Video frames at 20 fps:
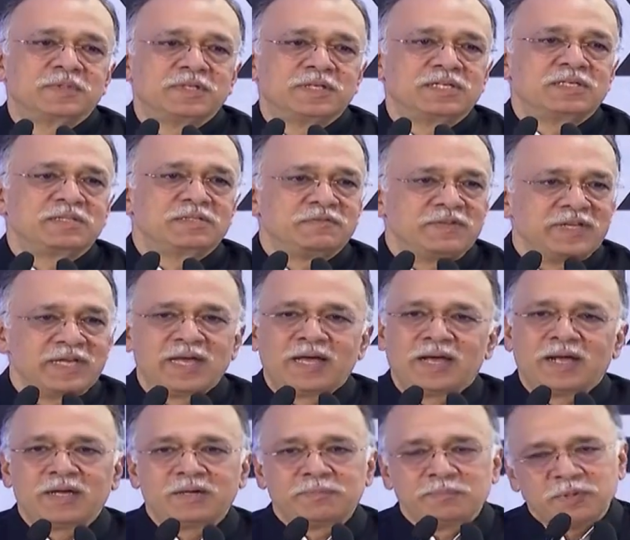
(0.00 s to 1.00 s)
that we
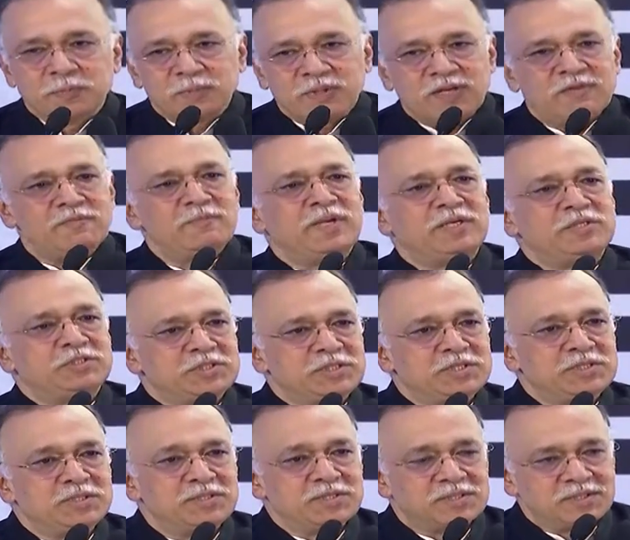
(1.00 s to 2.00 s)
had. People have
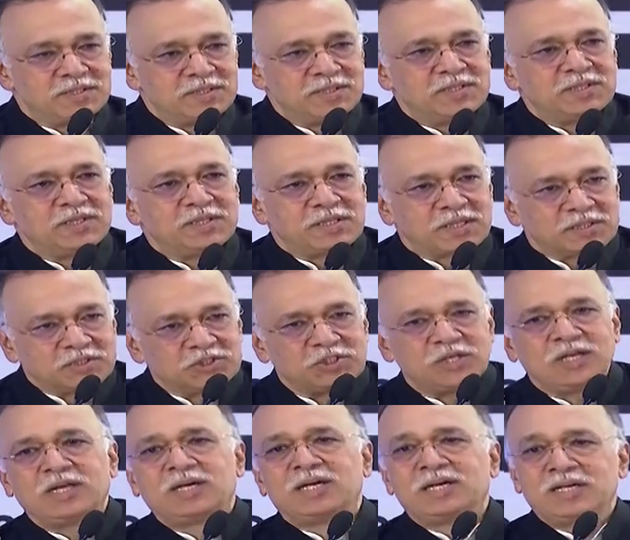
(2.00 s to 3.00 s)
mentioned
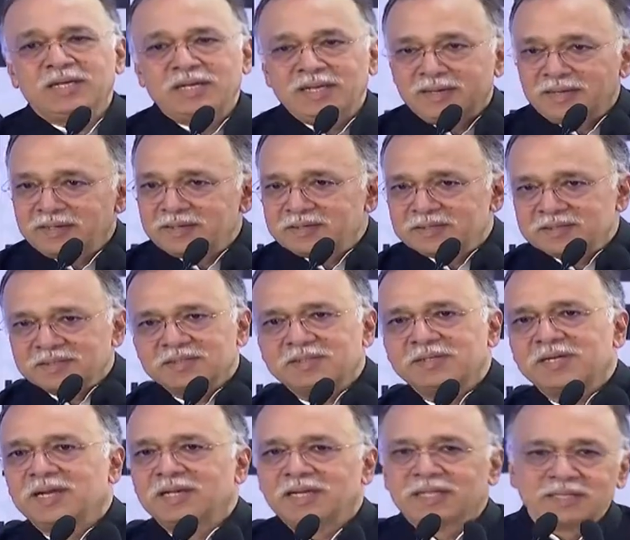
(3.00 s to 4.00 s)
Takshila and
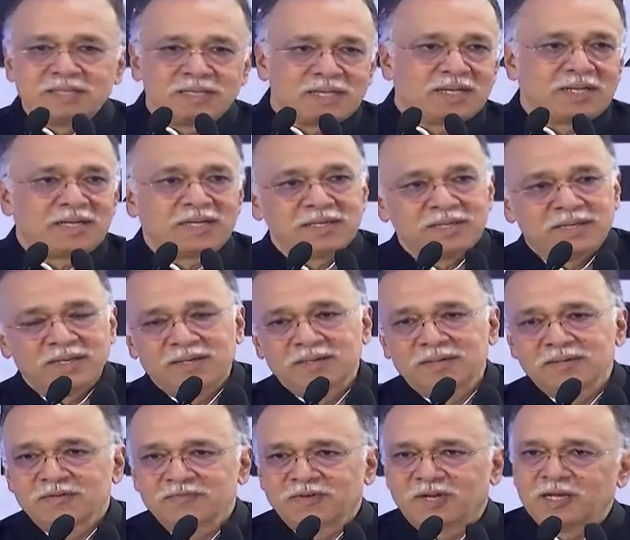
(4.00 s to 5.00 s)
Nalanda
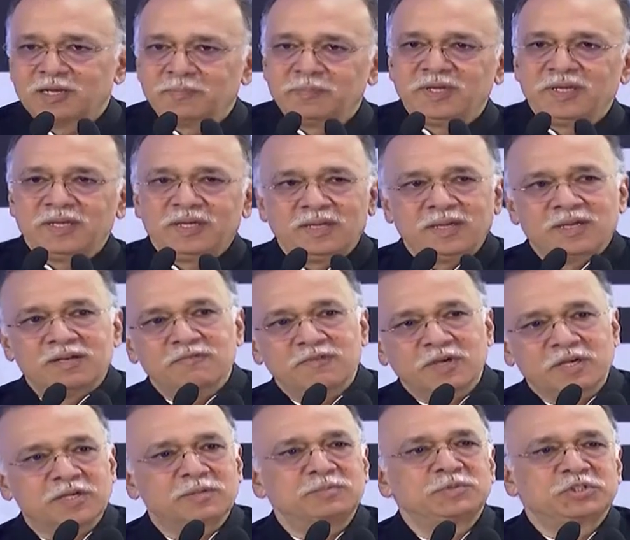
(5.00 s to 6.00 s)
and Vallabhi and
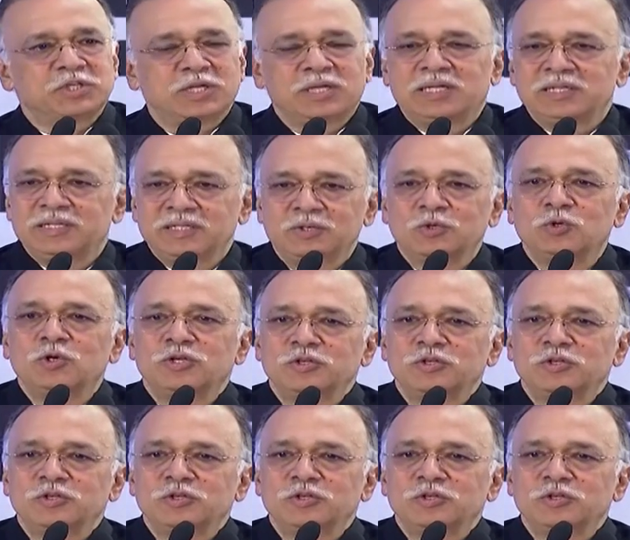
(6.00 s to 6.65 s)
Vikramshila, the old